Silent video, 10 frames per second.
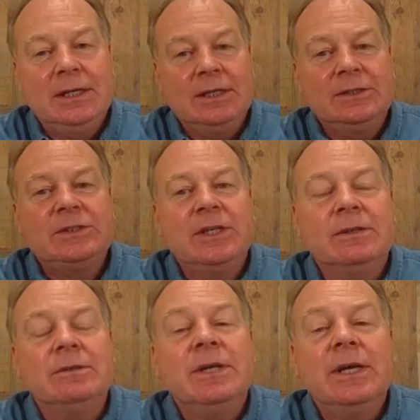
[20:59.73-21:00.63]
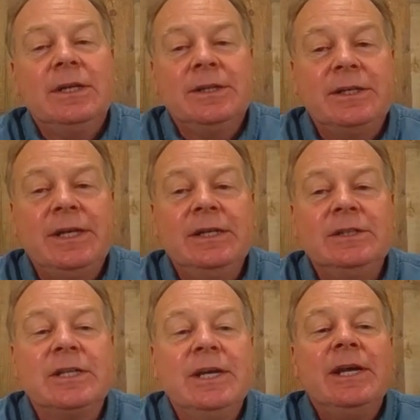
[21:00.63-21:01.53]
So the key
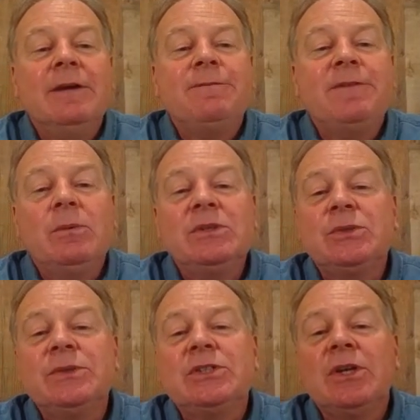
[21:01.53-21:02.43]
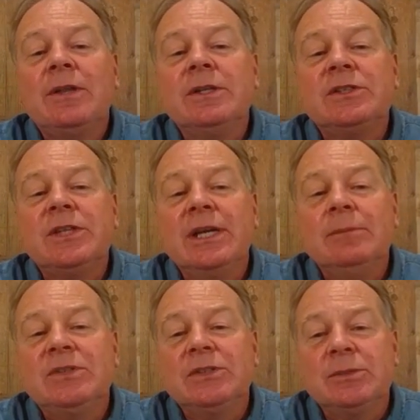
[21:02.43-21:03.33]
is, if I was to install the same
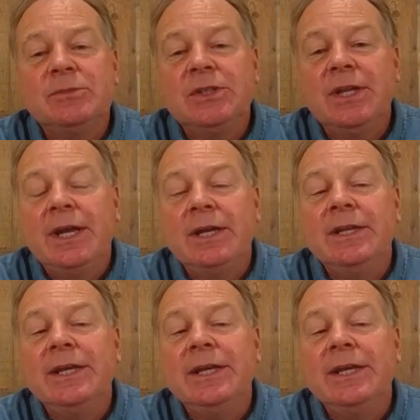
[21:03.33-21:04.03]
system today, the